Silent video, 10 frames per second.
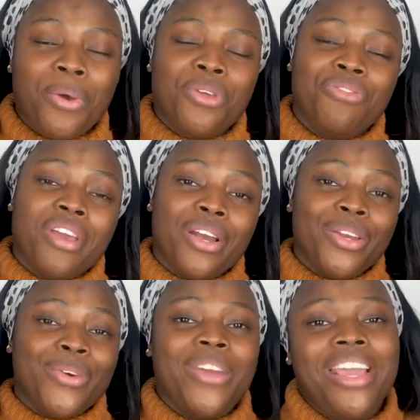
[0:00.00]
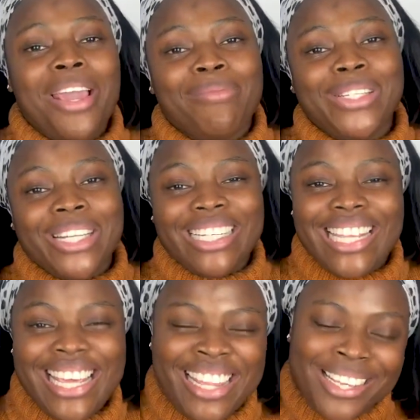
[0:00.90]
If you are new here, be sure to
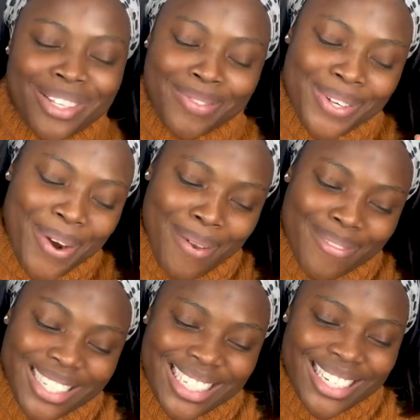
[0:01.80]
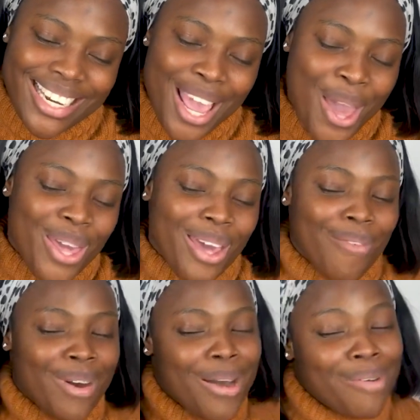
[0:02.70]
hit that subscribe button
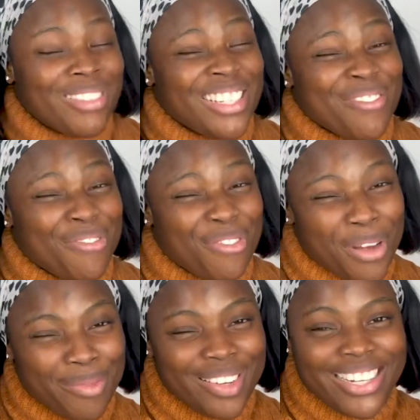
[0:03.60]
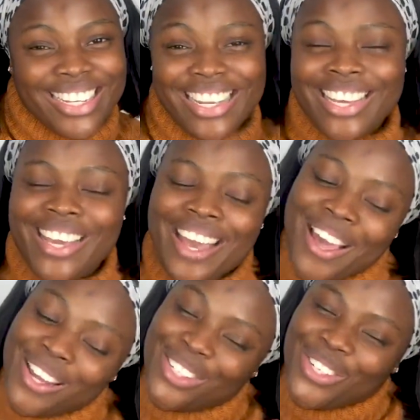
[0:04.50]
and welcome to the family.
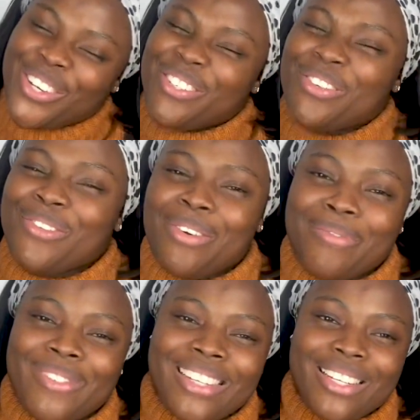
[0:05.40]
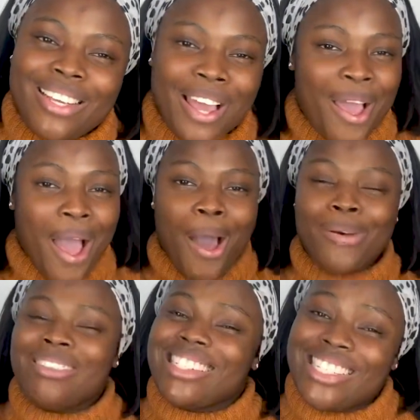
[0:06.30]
Join this family. I
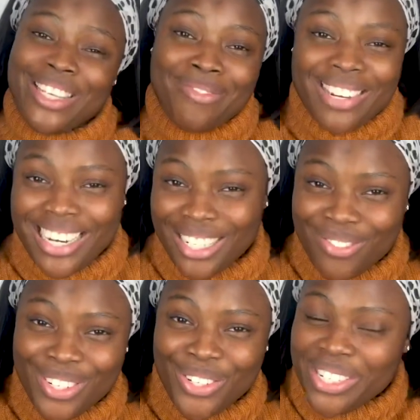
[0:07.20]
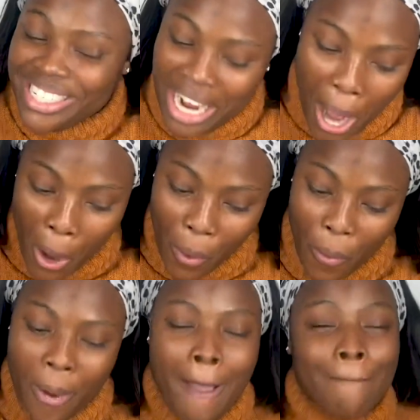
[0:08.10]
hope to see you in my next video. Ciao.
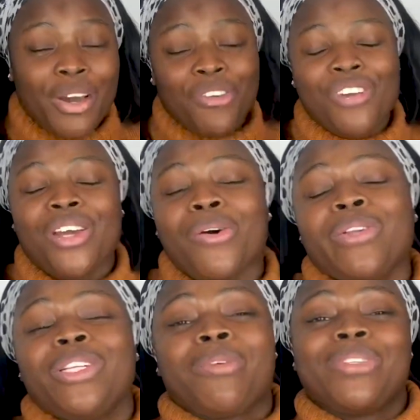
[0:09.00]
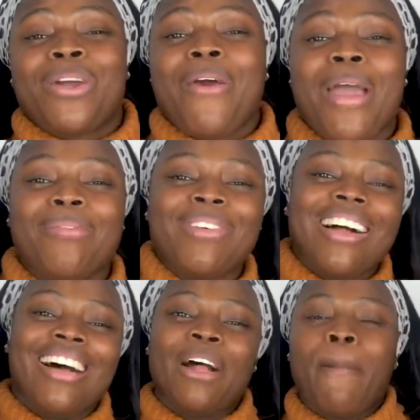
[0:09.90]
But if you're an old
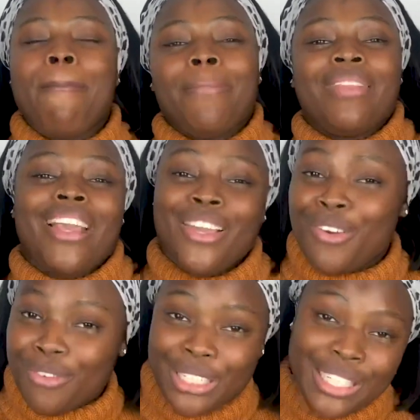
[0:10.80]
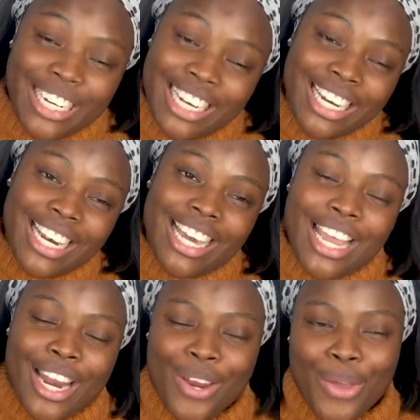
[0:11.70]
subscriber, thank you for tuning in
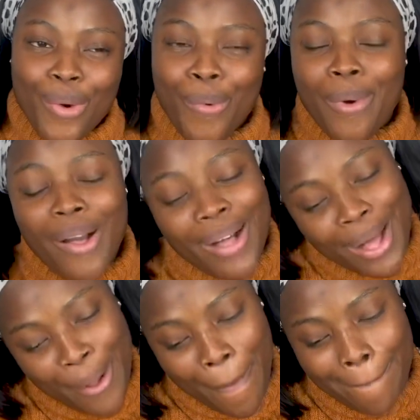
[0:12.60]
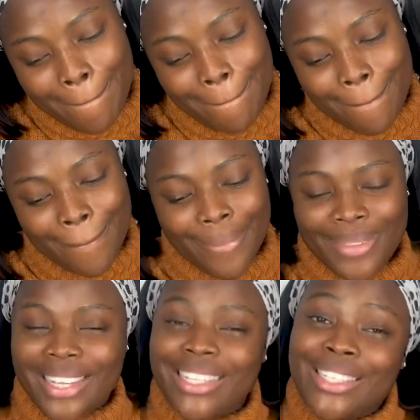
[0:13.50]
again. You're welcome
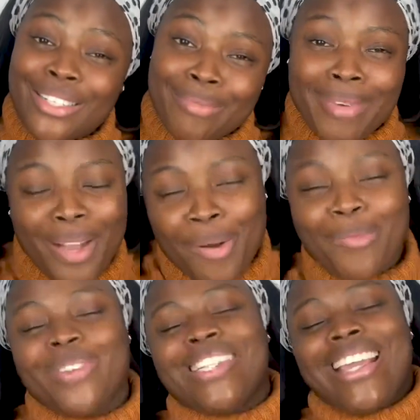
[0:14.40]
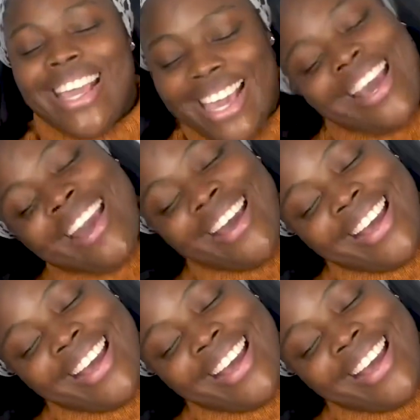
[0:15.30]
to Makeup with Kiki.